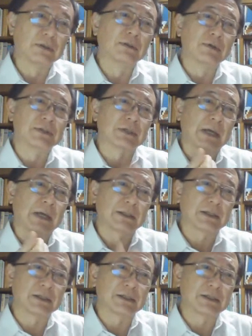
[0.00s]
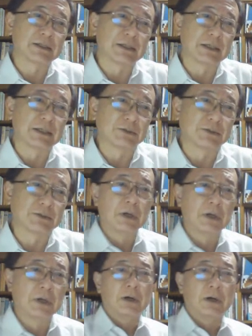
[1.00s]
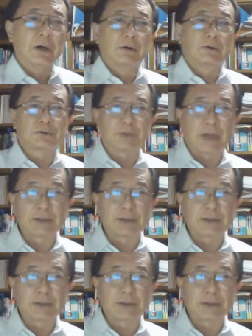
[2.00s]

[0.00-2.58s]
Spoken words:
is a tendency to try